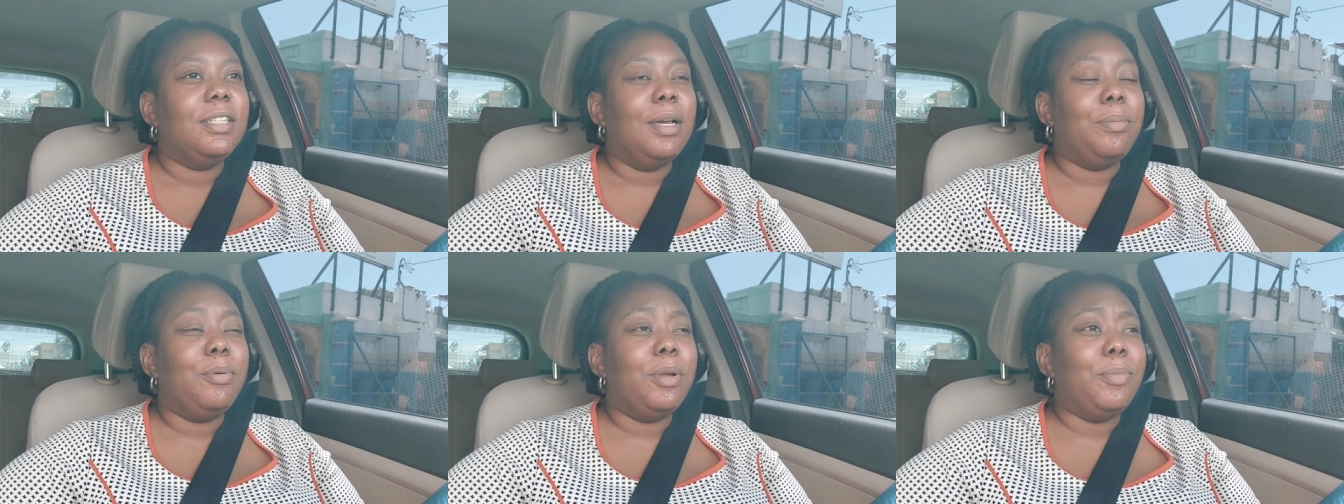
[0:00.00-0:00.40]

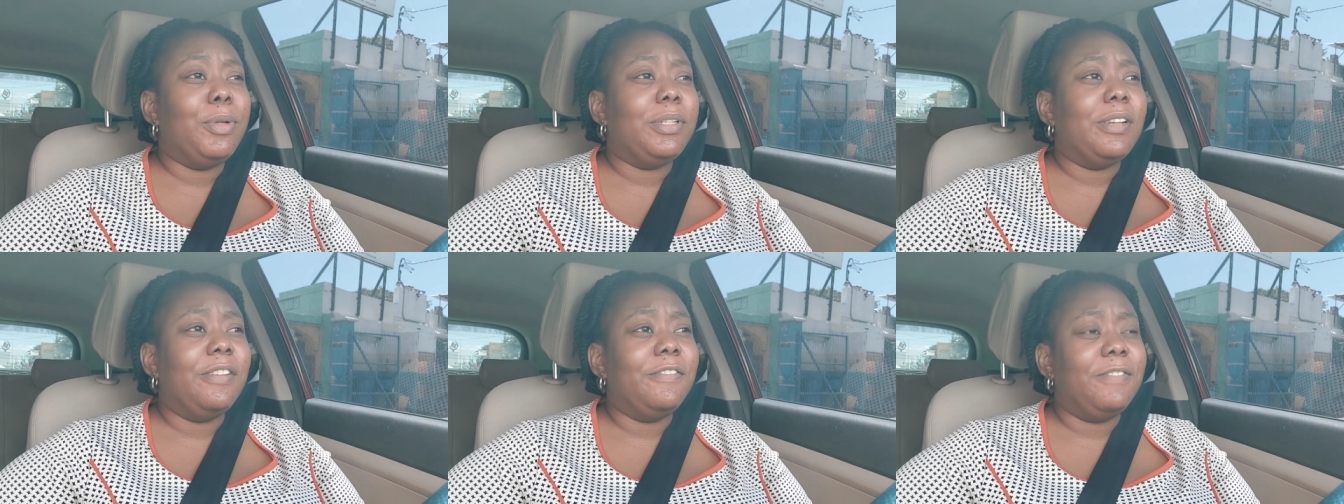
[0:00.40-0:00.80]
the
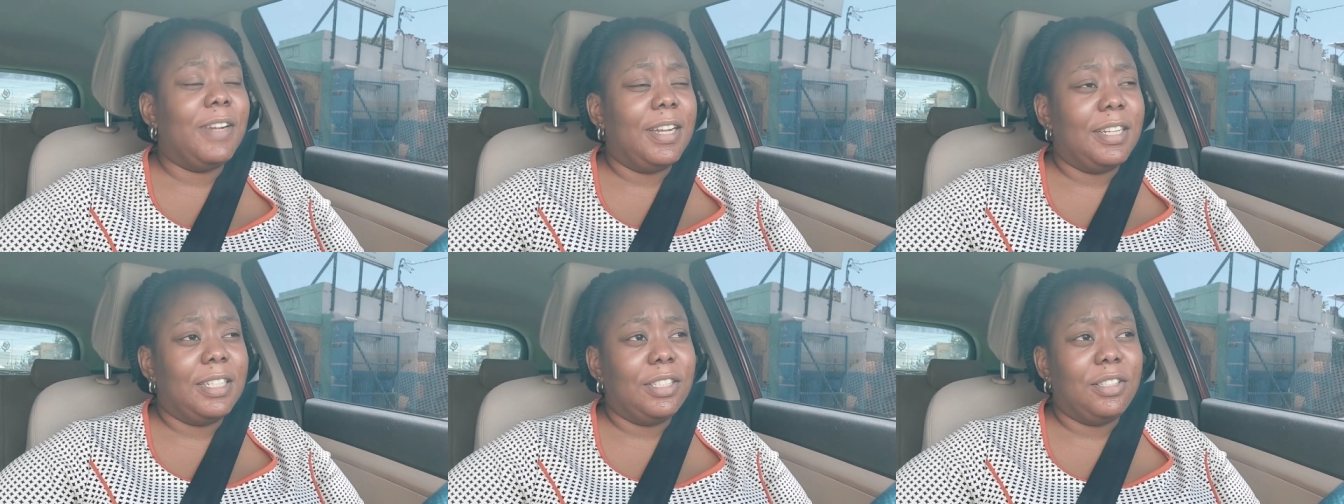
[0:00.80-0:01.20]
appointment on
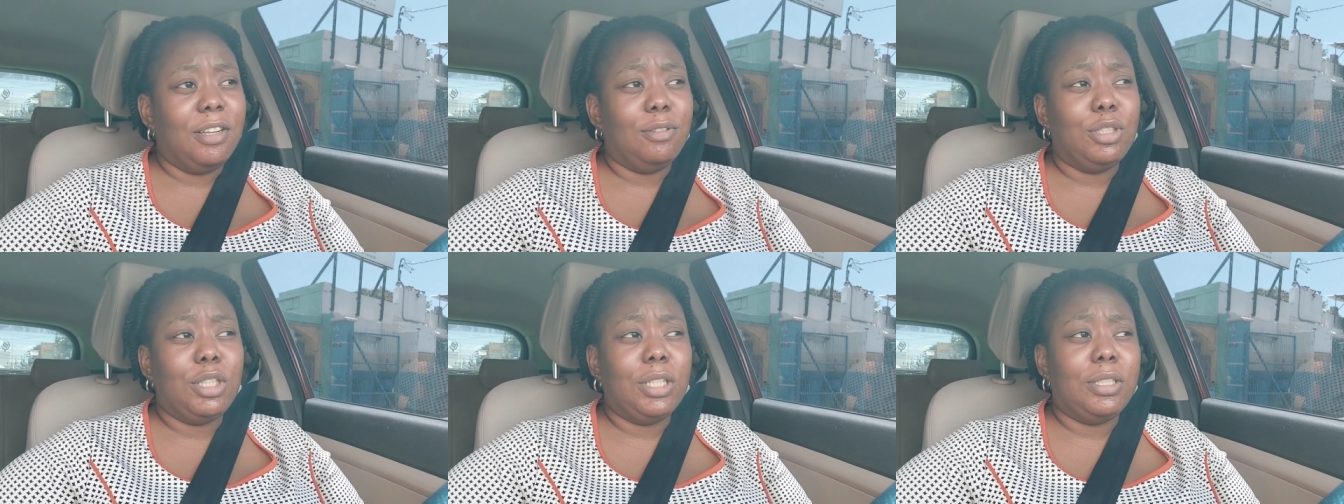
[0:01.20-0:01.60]
friday
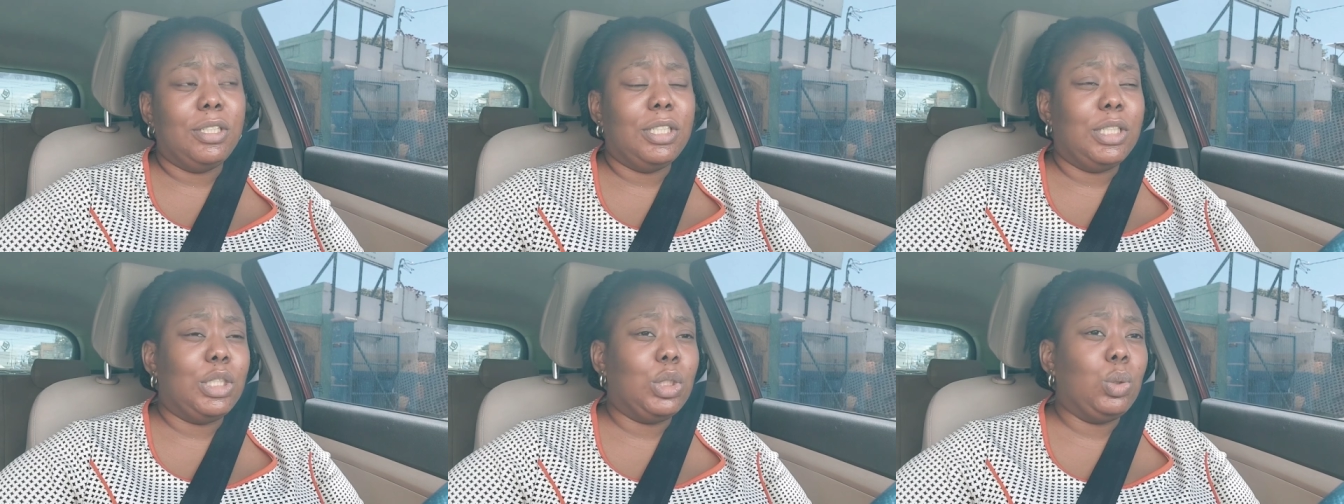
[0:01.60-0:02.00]
so i
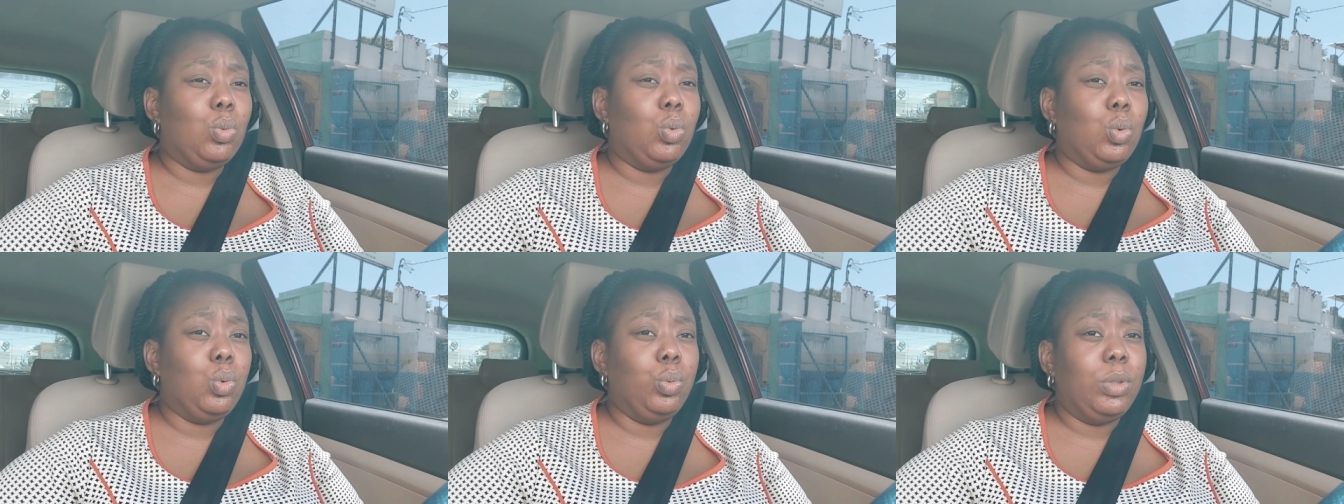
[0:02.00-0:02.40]
rescheduled it to
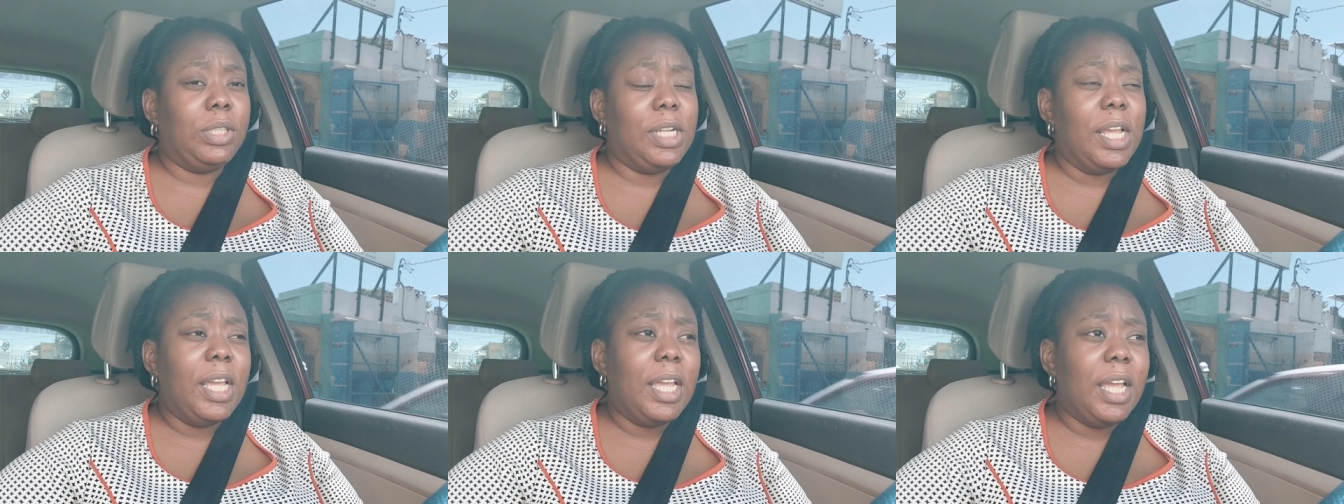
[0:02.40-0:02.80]

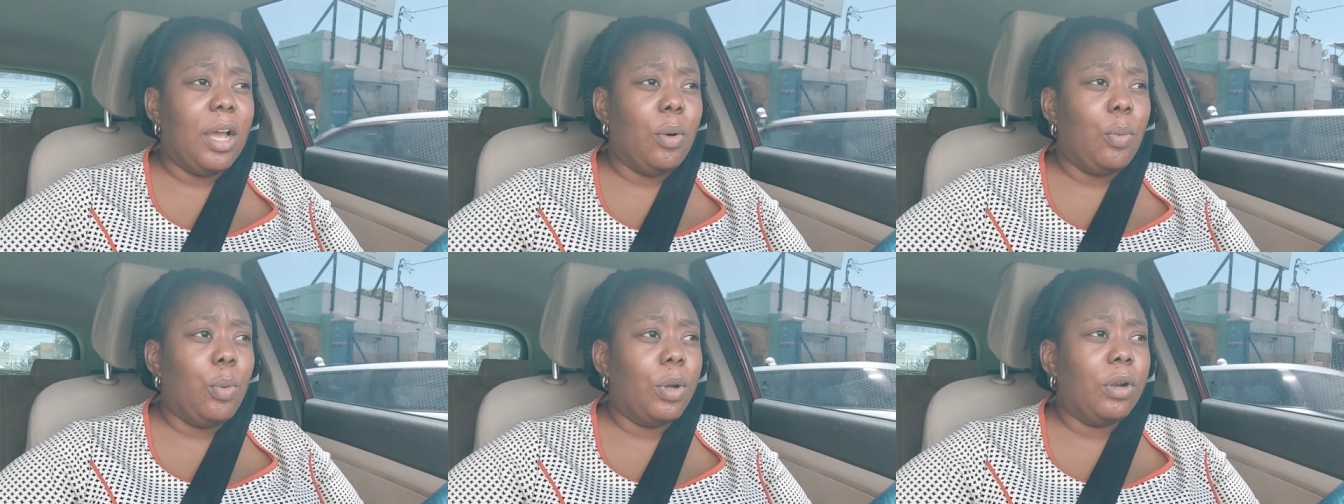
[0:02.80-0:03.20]
today
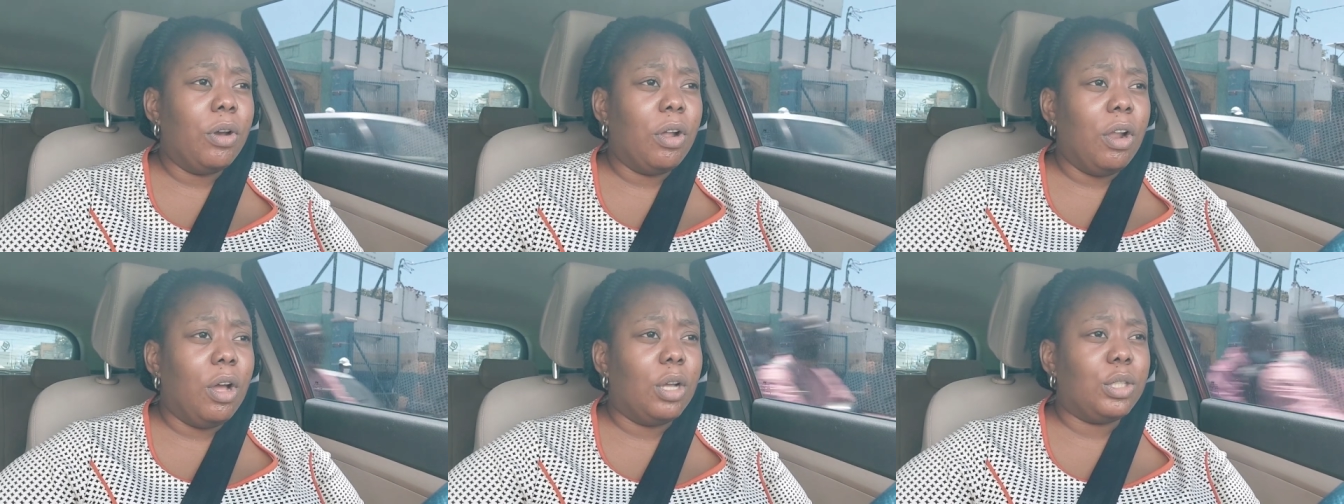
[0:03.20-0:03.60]
at one
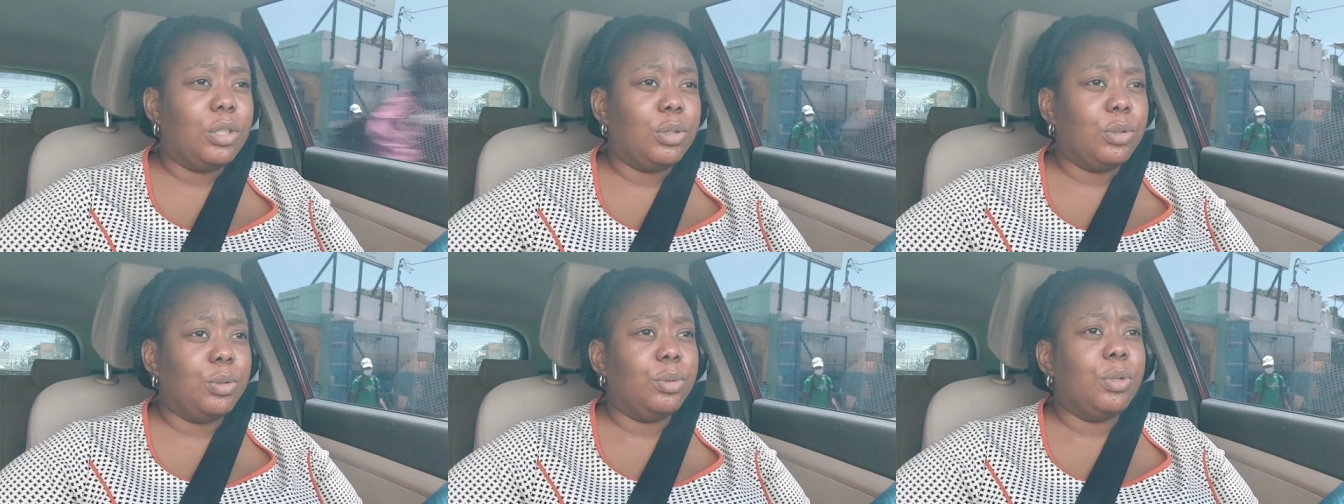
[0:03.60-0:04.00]
o'clock
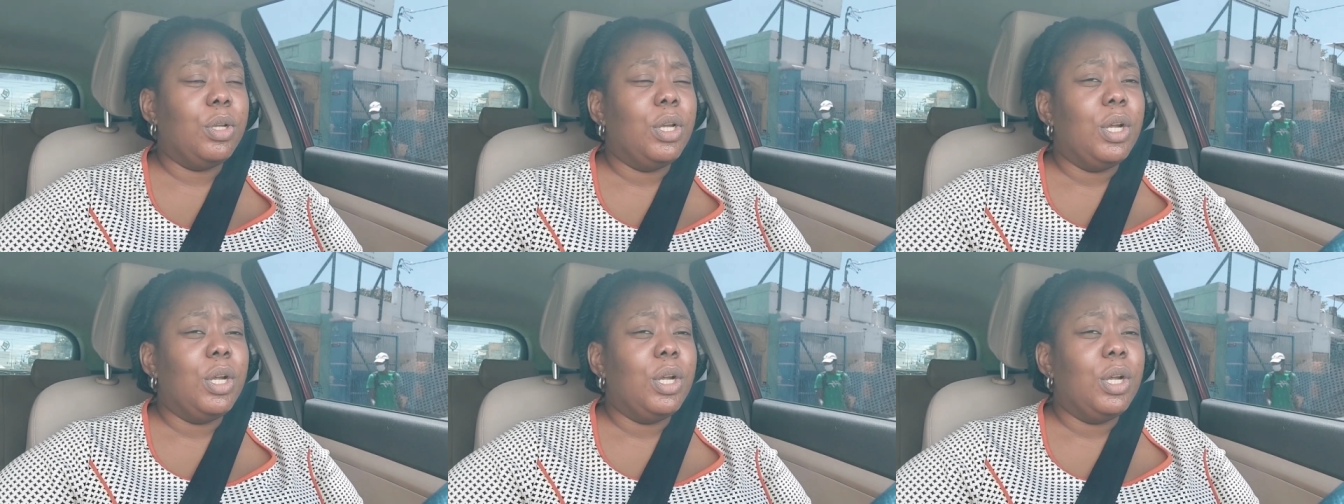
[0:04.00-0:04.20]
so